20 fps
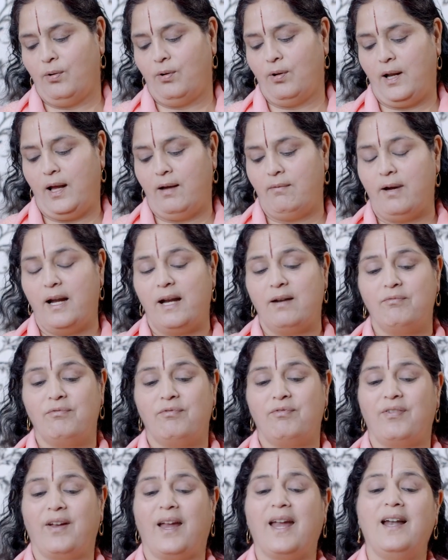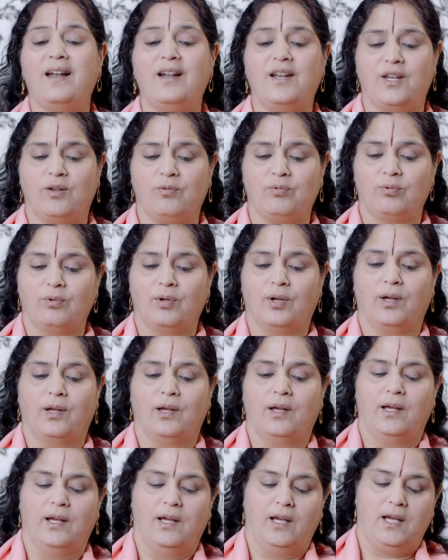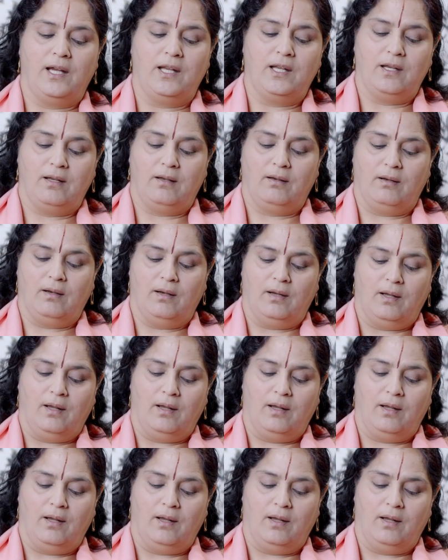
Or have I failed you in